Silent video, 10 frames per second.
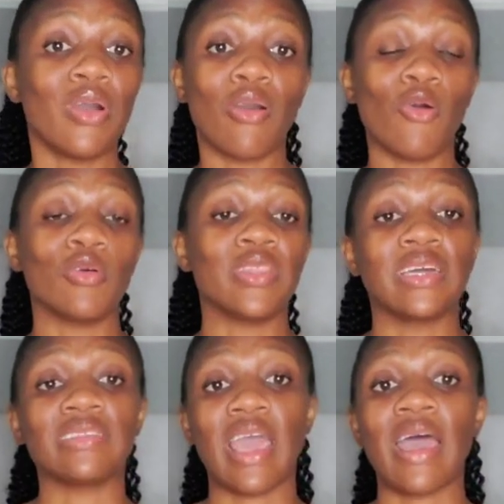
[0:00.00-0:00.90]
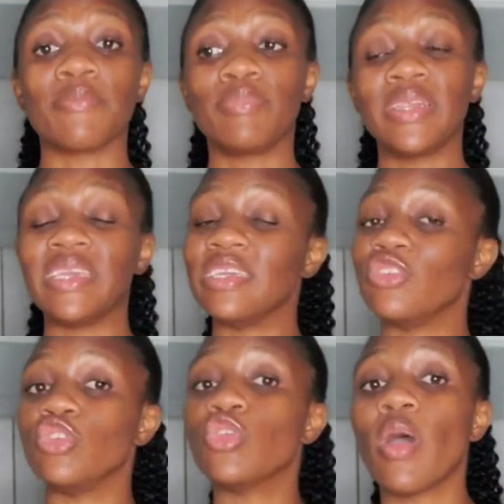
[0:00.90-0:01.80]
all that. And please,
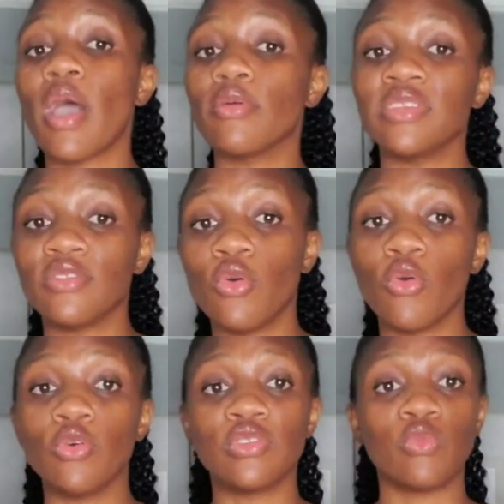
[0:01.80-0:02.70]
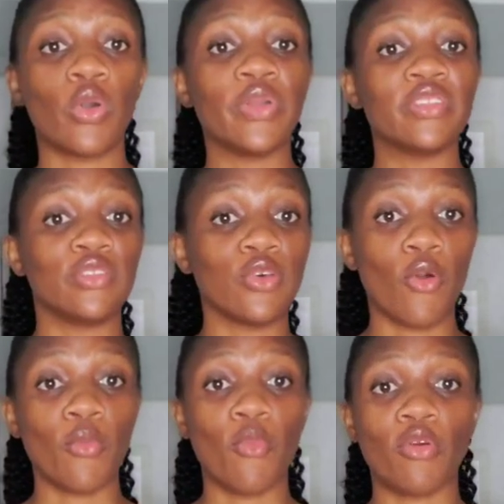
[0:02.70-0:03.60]
you know how this goes. We're going to
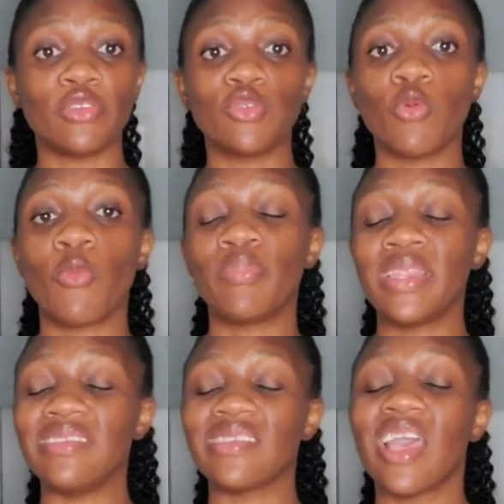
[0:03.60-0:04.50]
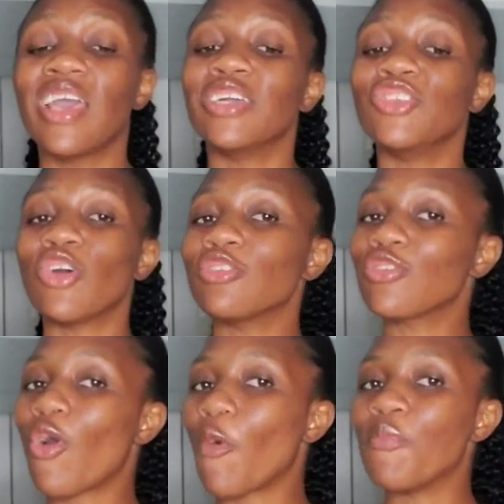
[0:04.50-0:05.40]
talk more. So please just
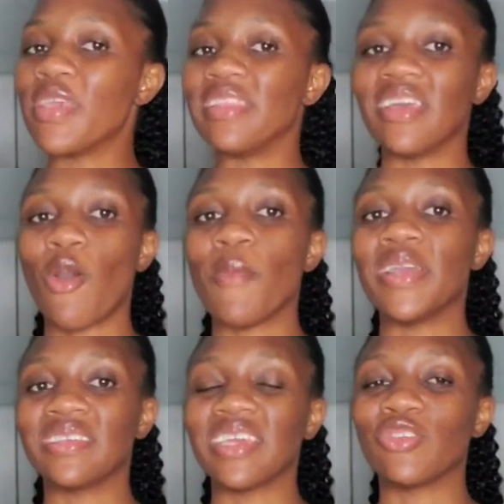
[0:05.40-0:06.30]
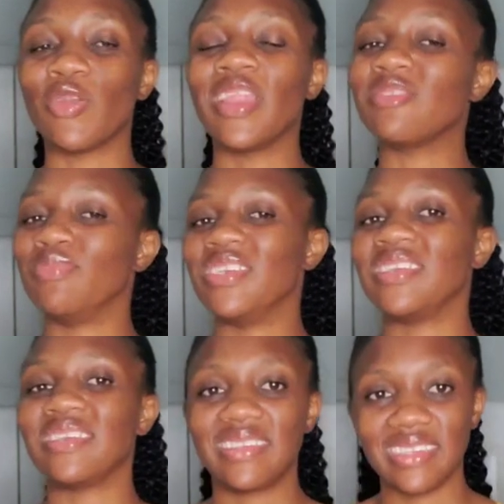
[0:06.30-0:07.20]
come in the comment section. Let's be
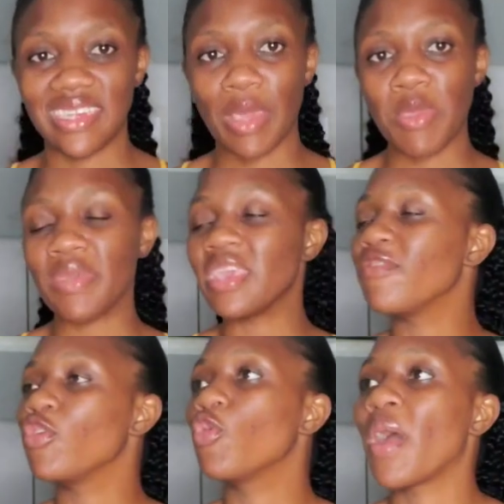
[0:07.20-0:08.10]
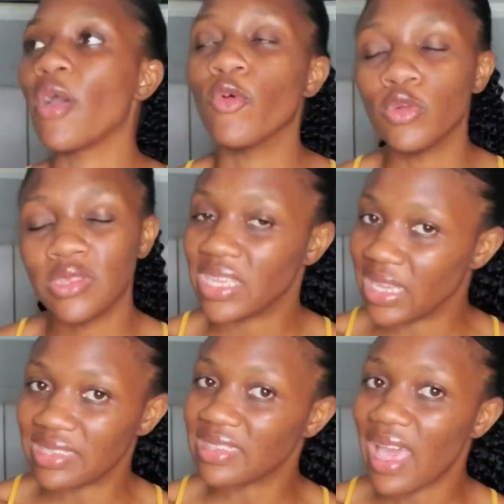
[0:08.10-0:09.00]
gisting. Let me be giving you my own
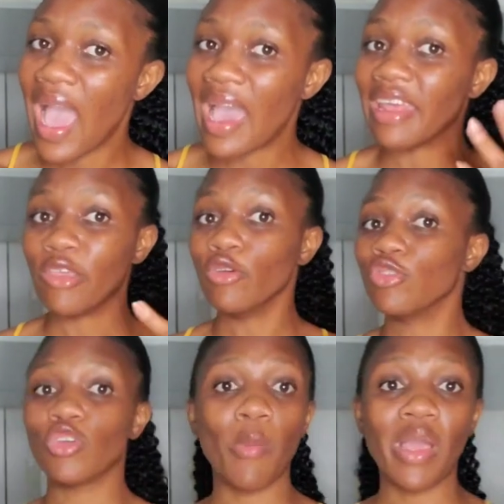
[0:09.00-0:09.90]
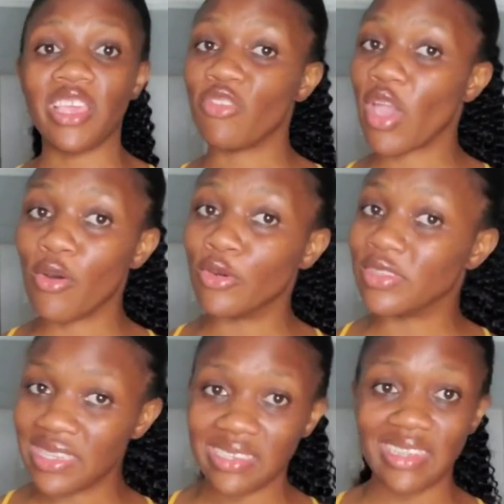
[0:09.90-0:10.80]
things and then you to come and give your own
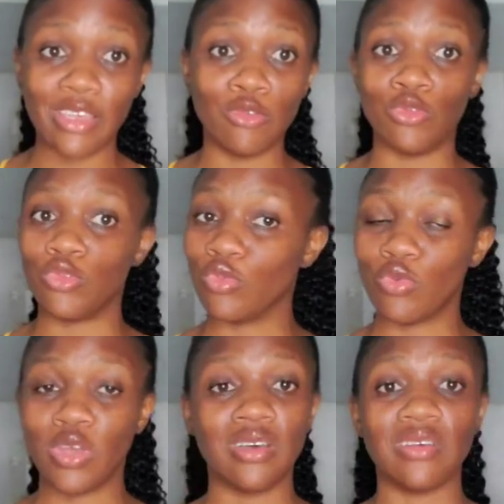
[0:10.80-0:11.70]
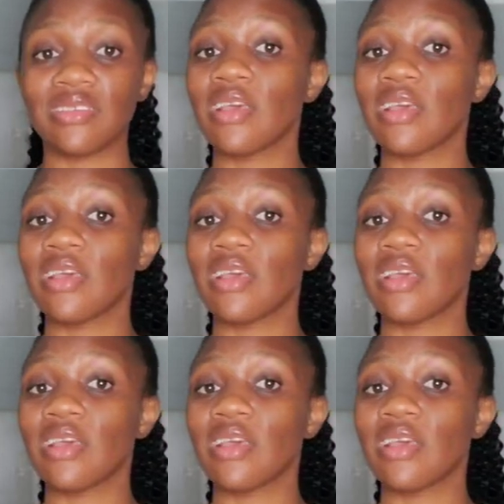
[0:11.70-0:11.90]
things that you do because